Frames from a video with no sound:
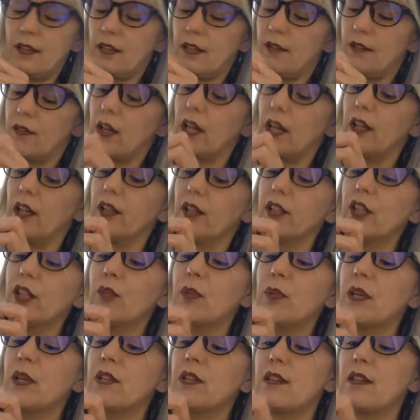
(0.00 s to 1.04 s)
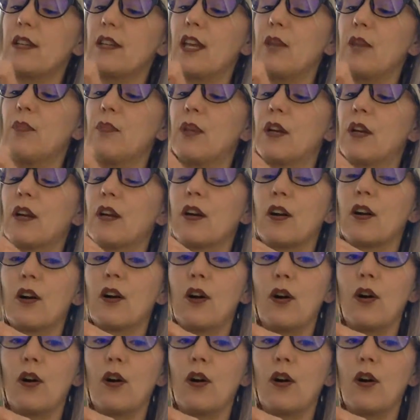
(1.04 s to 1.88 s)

We've got a little piece of tape here